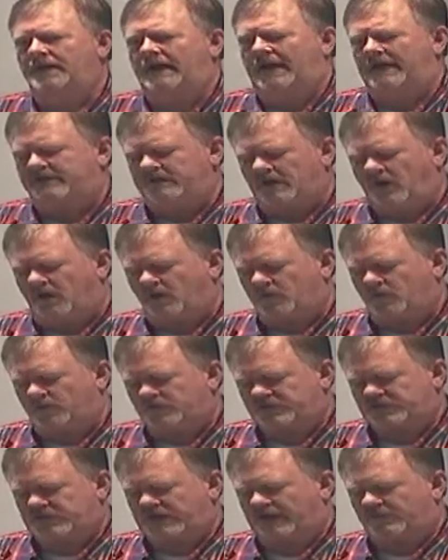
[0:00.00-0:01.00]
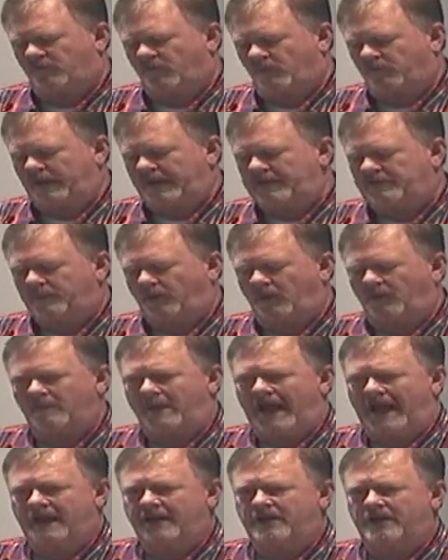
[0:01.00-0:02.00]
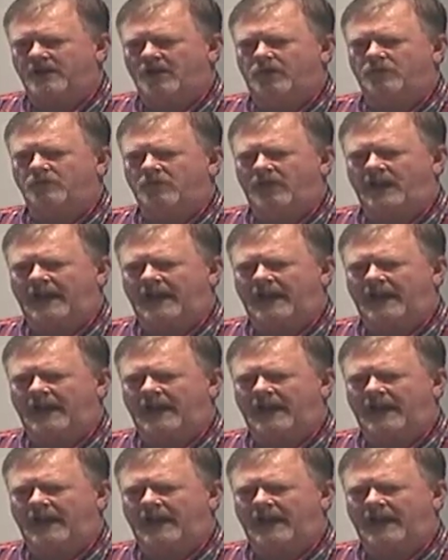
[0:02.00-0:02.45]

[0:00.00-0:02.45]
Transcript: I talked with several people about it over